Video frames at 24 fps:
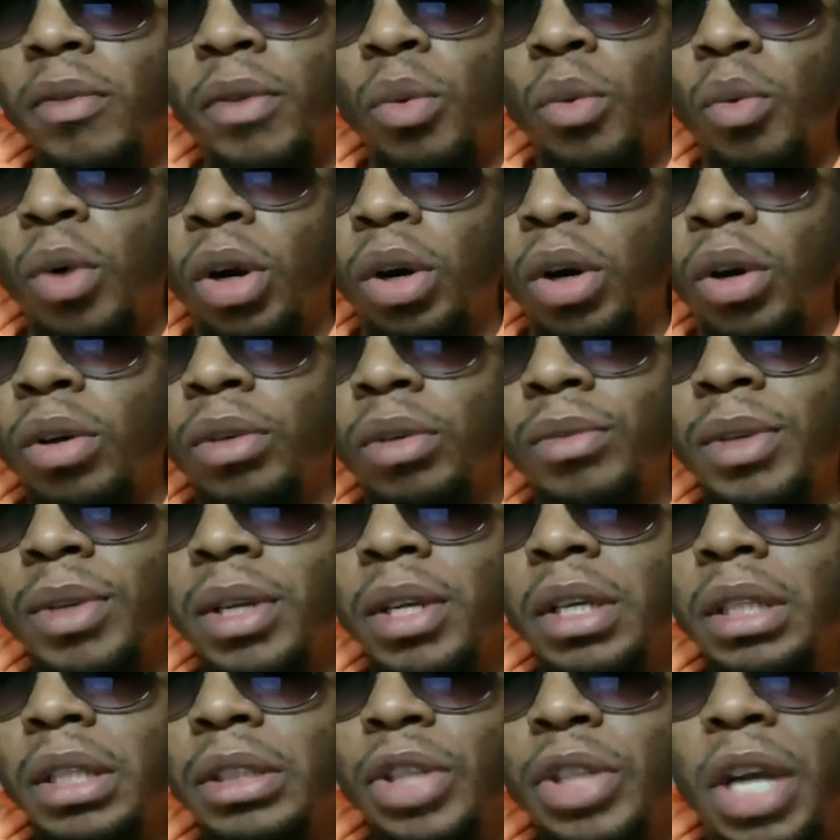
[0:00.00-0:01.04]
the world.
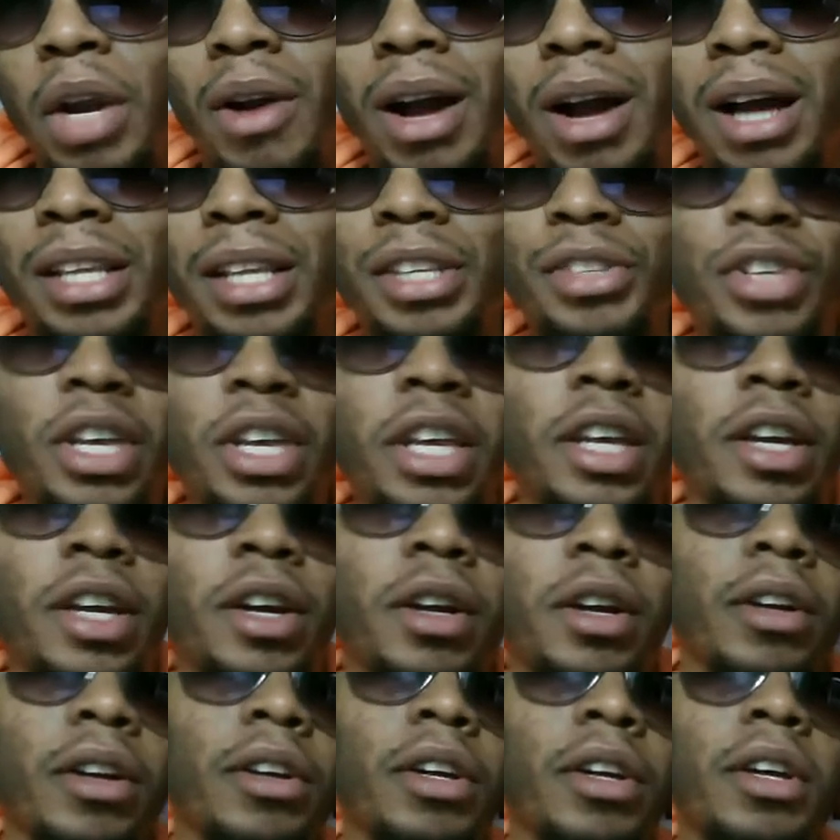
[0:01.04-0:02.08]
J Rocc is
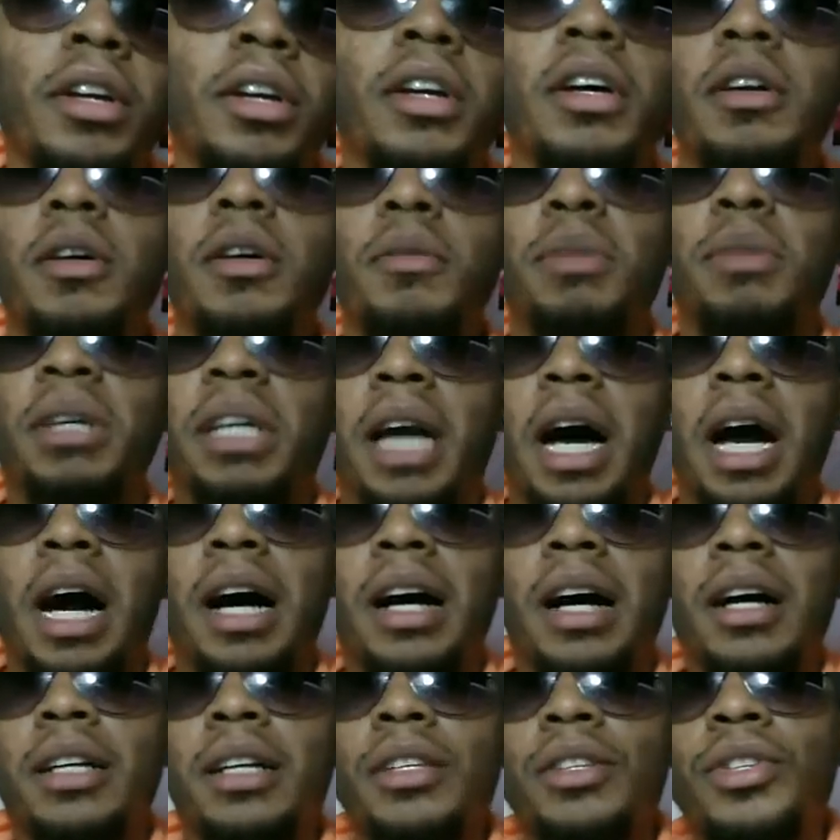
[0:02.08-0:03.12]
here
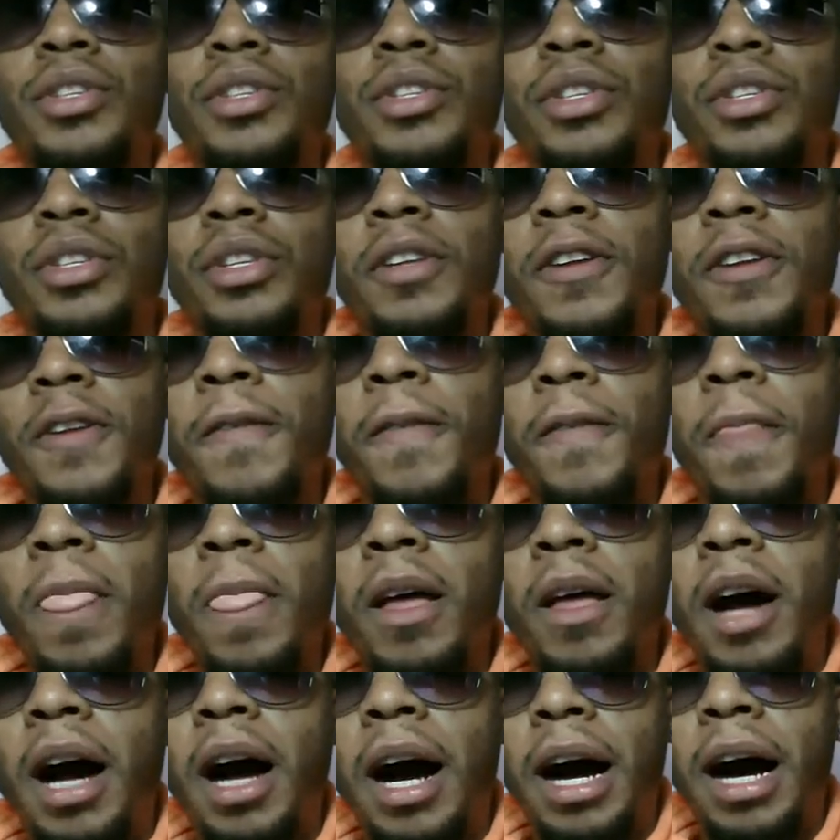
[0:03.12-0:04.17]
because
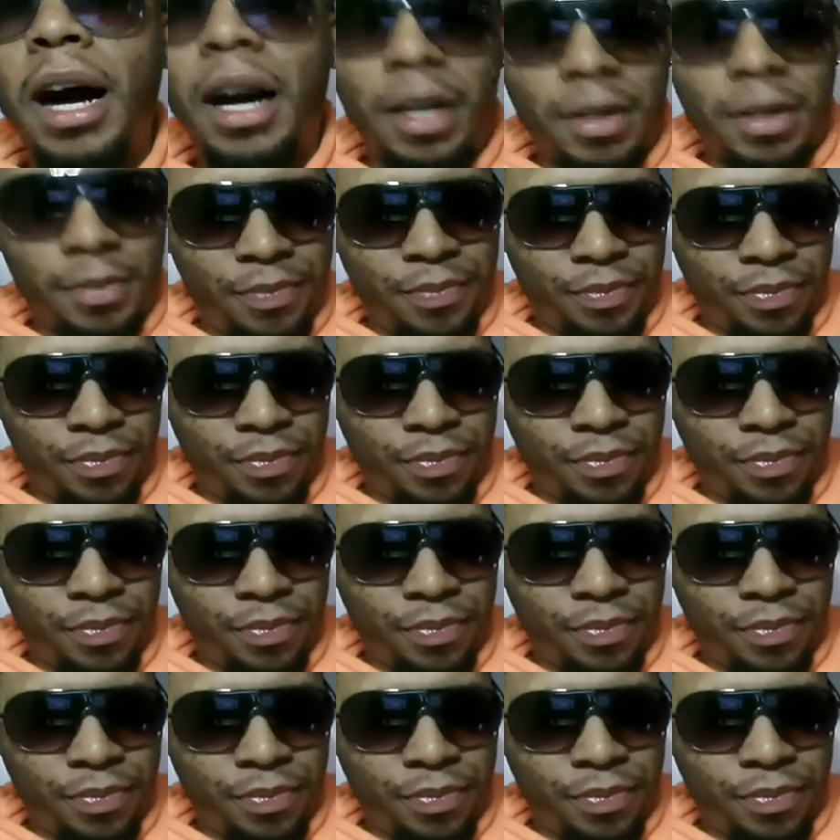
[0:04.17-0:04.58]
um,